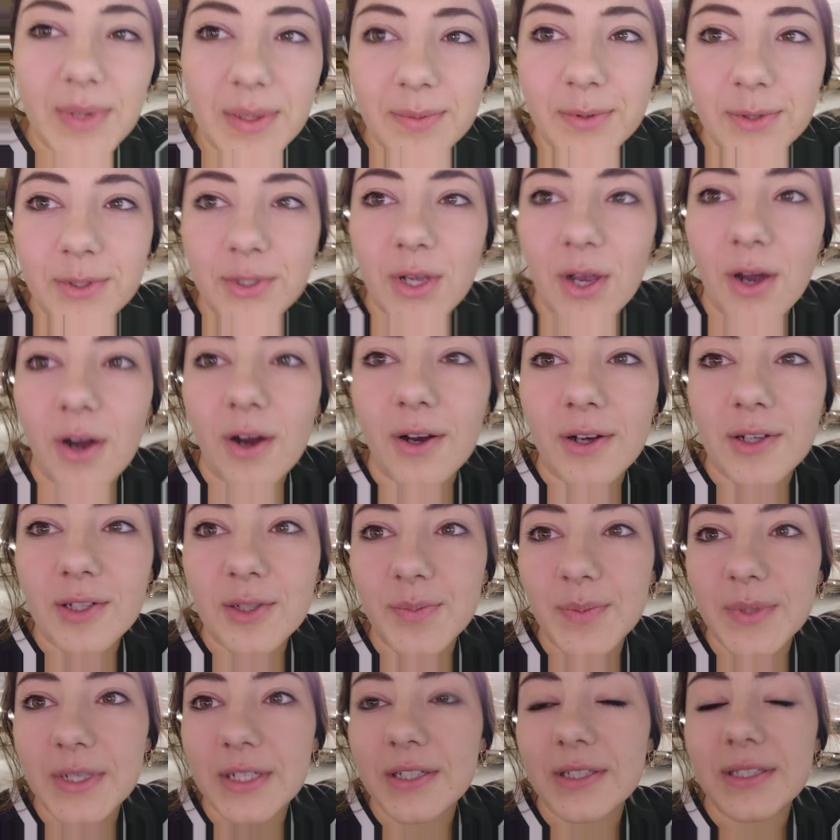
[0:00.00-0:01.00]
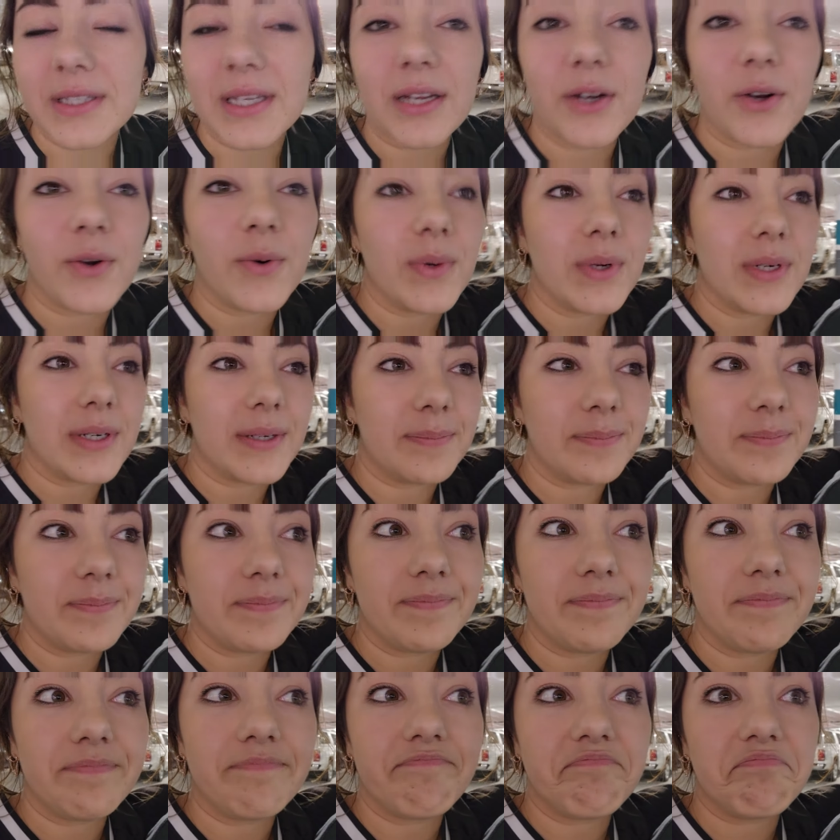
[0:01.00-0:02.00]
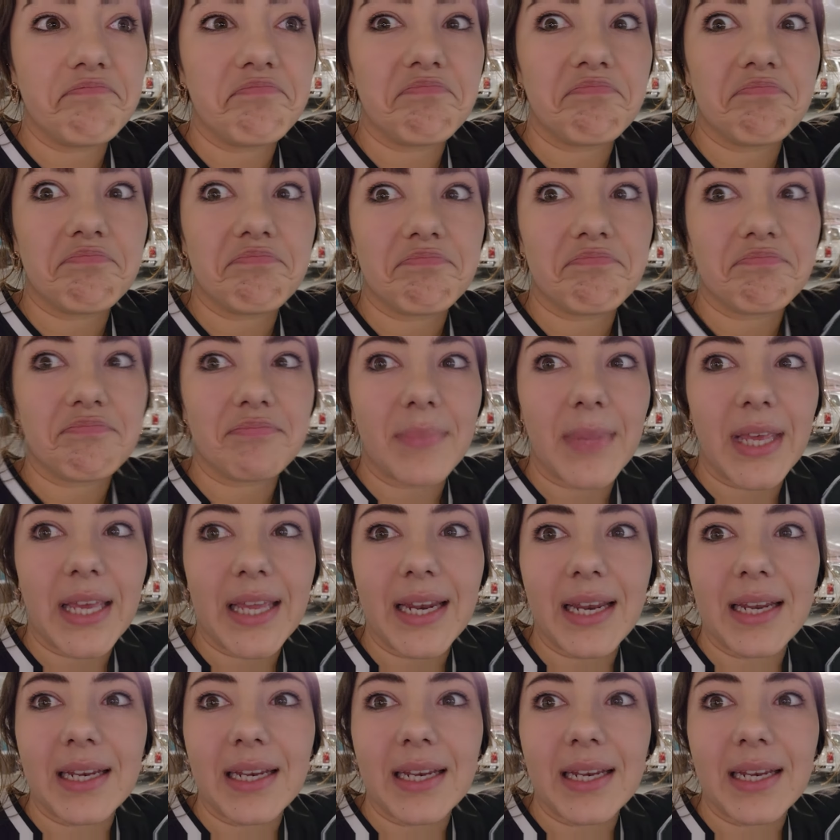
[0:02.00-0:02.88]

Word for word: people's cars because I don't want to hit